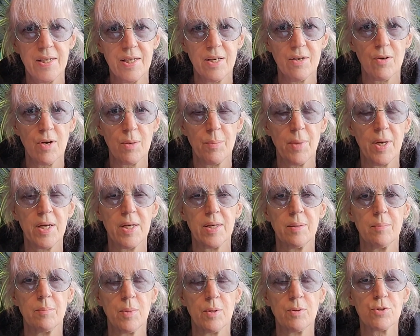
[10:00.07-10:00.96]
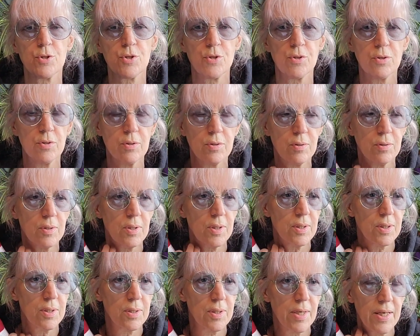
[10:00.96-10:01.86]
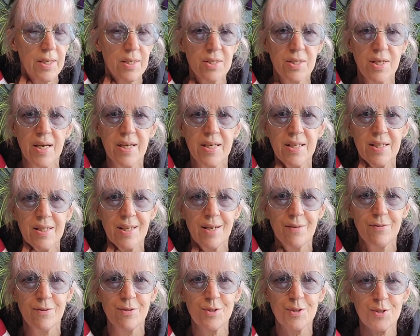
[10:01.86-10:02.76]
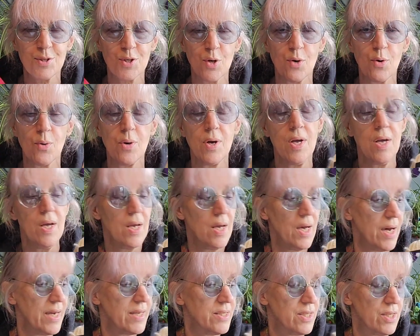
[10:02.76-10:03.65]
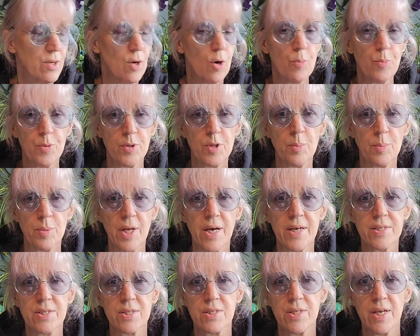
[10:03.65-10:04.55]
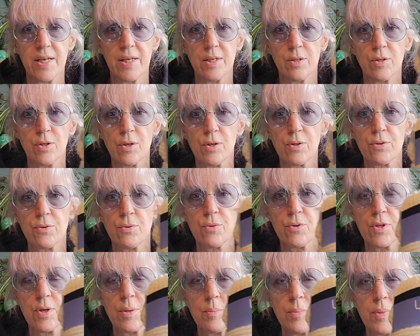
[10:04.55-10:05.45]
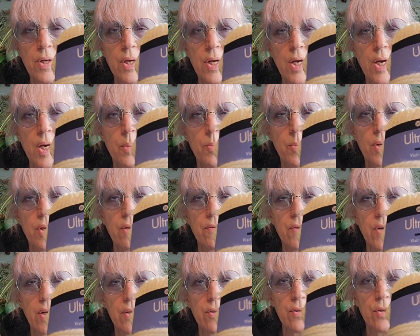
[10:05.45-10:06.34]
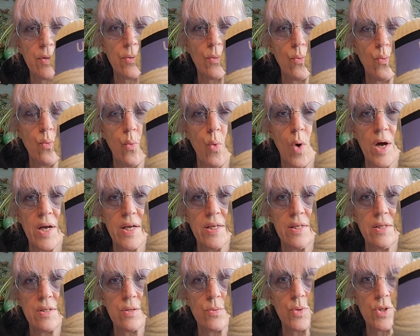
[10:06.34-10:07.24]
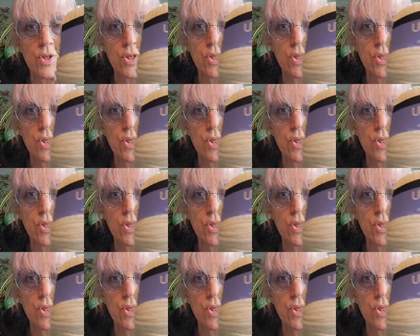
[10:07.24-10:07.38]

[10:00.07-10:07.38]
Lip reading: here on my emotional anxiety levels. So I did open them last night and look through them. But I've got the white, which